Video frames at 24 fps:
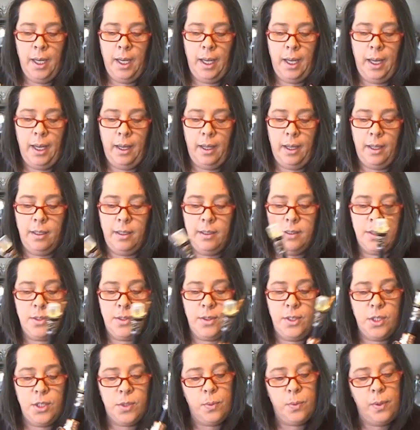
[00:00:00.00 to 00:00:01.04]
And so I
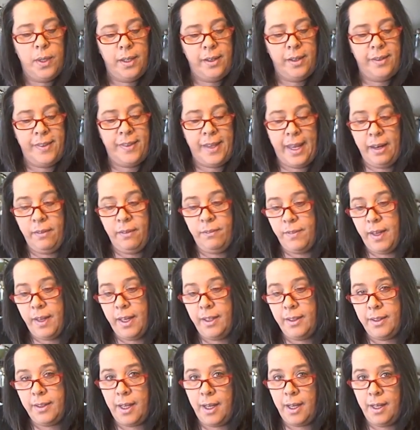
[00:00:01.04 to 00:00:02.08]
just wanted to thank
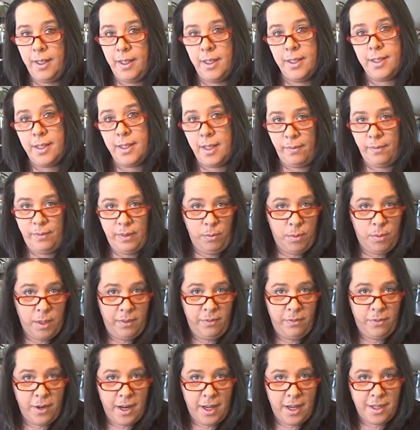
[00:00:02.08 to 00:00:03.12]
Vent and his lovely
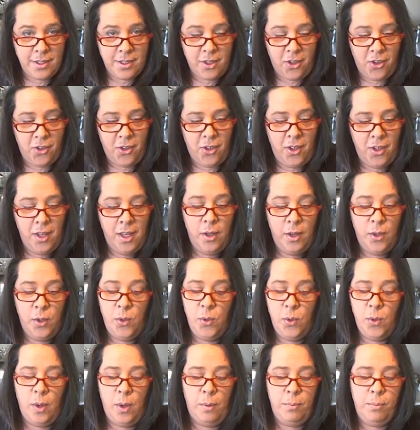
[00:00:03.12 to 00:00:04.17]
wife, Rascal,
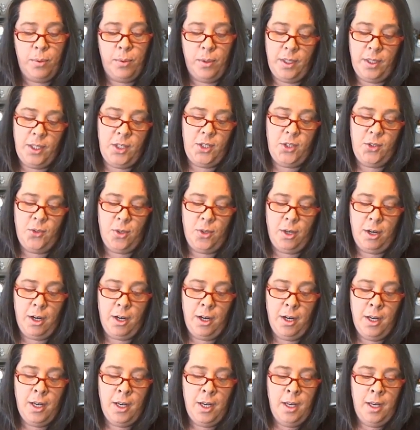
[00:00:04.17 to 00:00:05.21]
who I'm pretty sure
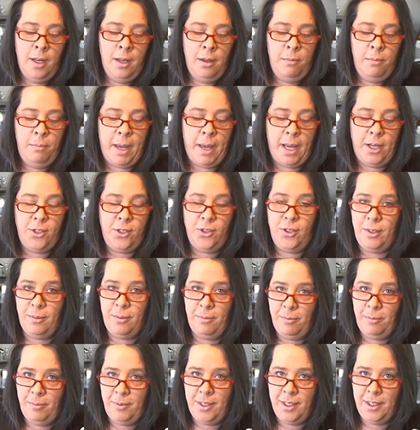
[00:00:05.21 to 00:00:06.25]
badgered
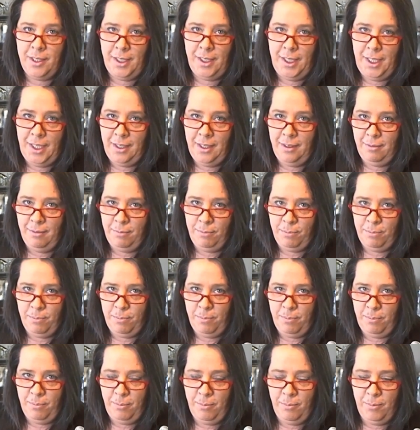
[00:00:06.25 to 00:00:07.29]
him till he
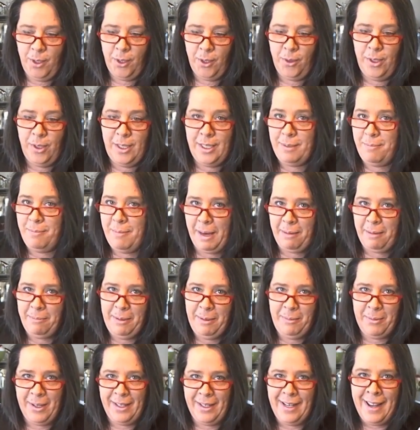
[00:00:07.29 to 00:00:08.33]
agreed to make me
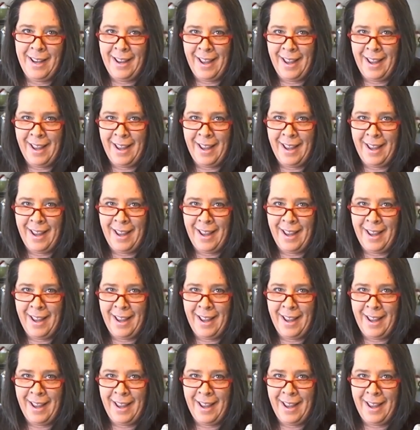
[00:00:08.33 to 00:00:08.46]
one.